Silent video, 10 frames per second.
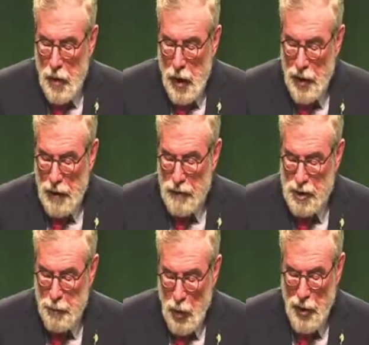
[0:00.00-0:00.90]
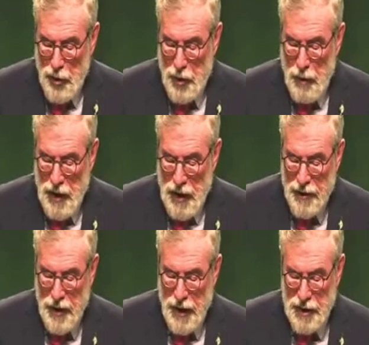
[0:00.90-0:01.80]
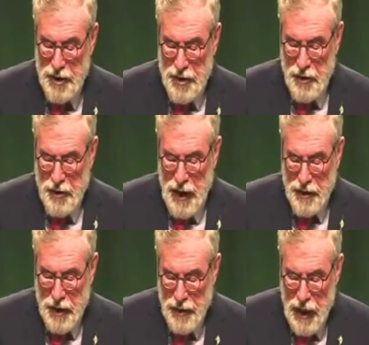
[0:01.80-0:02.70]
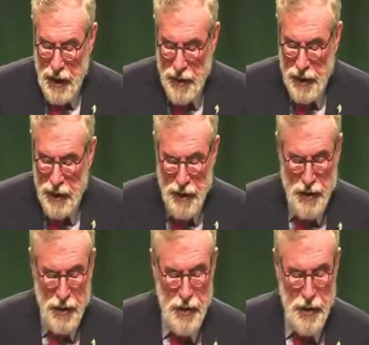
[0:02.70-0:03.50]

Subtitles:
until it was brought to an end at Easter 1998,